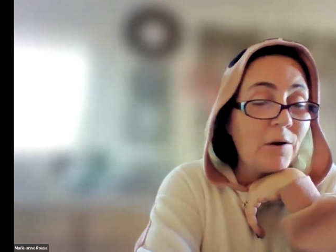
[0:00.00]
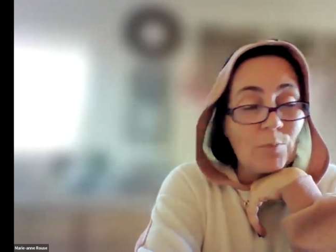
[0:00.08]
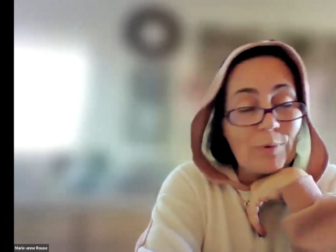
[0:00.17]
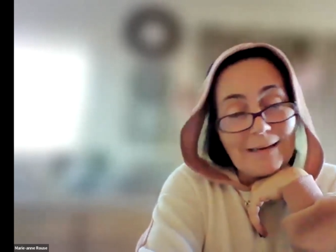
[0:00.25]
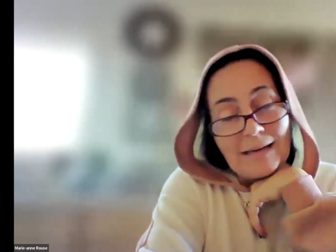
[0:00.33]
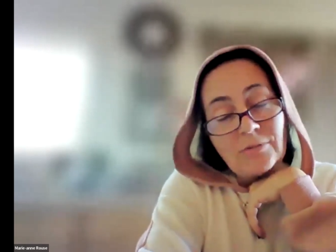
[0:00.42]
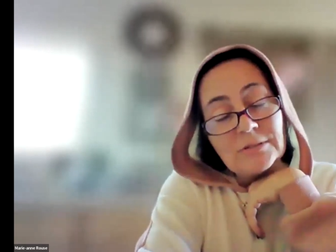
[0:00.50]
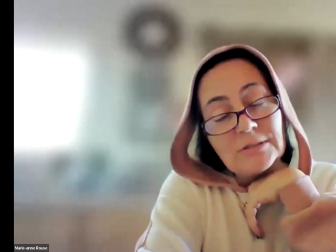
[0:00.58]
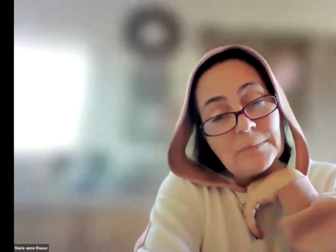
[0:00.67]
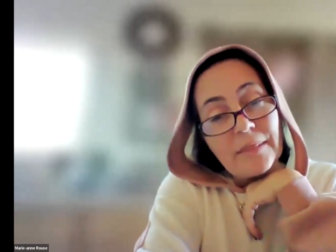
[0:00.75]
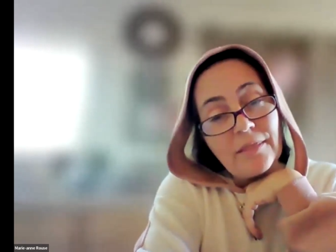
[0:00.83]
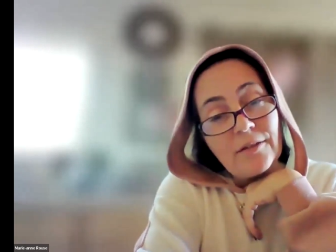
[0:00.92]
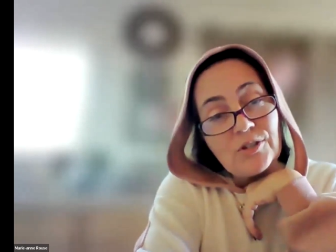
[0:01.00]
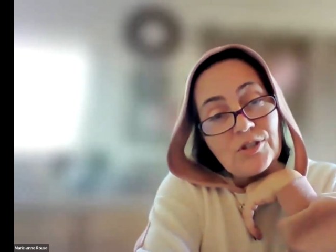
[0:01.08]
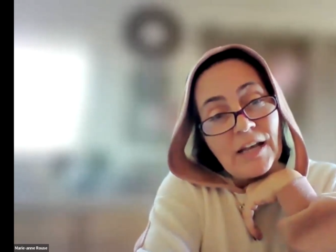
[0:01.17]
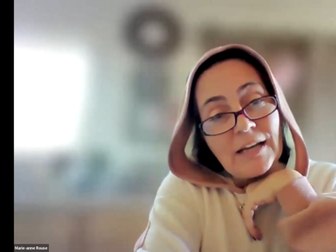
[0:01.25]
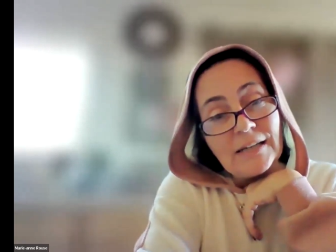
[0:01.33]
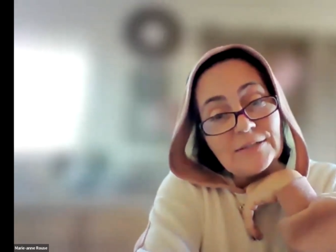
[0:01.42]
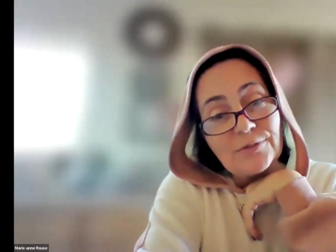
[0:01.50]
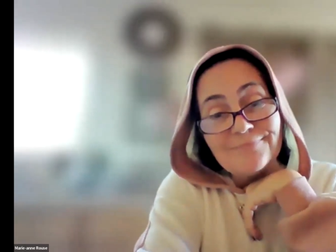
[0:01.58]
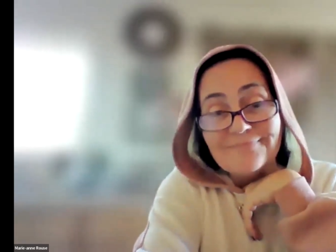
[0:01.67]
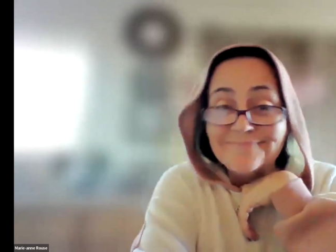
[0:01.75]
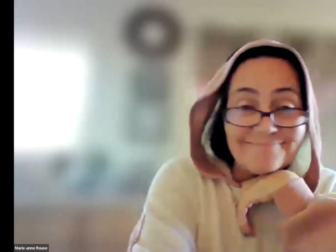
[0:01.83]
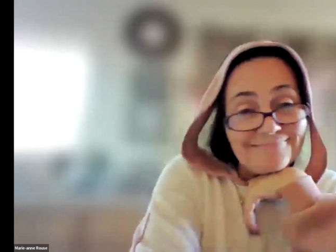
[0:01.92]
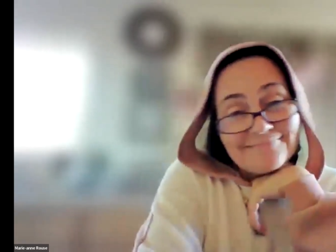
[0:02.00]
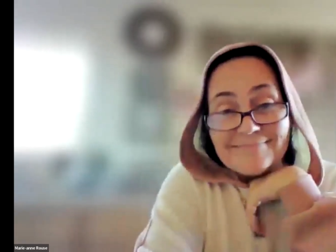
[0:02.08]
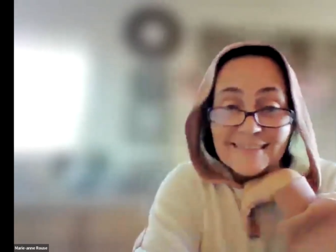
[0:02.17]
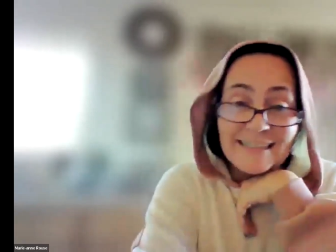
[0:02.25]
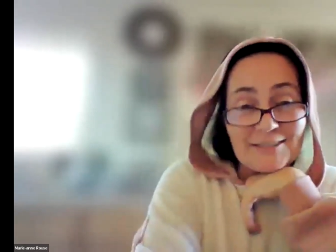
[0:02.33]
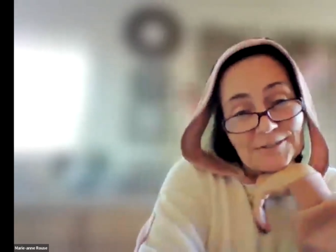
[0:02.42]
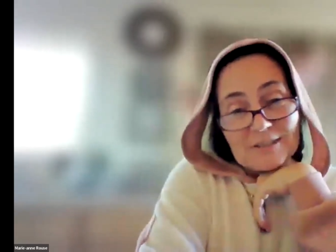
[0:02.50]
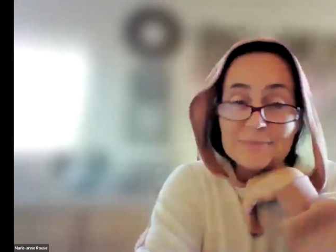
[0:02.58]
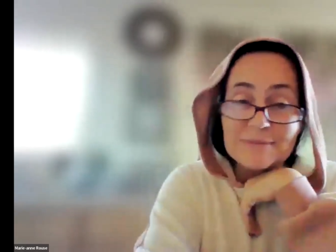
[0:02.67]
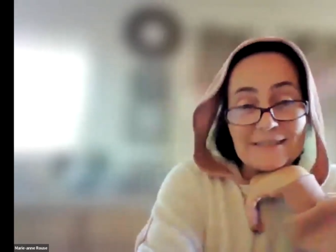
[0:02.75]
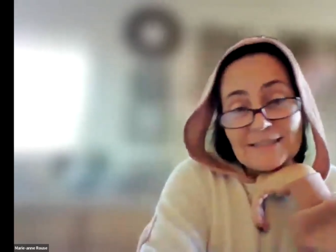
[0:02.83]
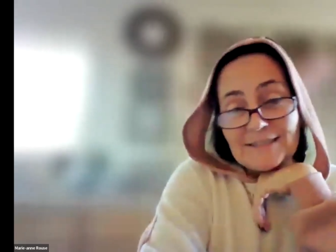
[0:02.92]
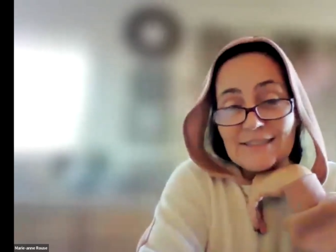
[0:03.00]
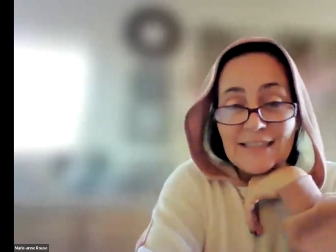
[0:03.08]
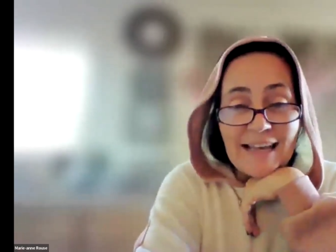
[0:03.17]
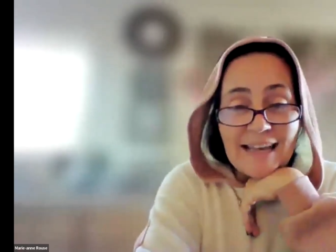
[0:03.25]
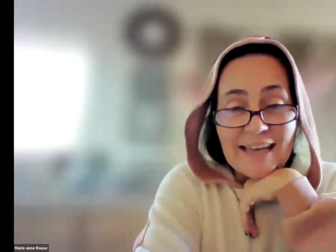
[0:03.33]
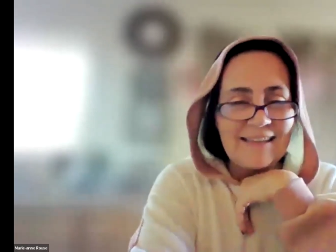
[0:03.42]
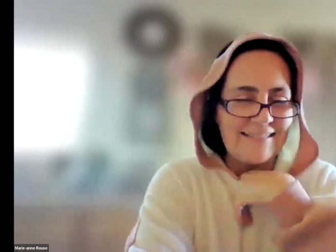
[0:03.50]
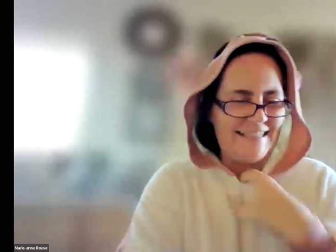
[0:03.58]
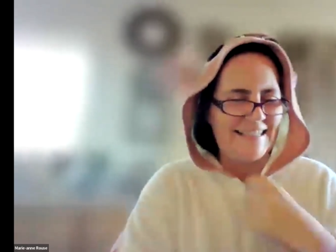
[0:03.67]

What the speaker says: right now it's the month of July, so it's Christmas in July."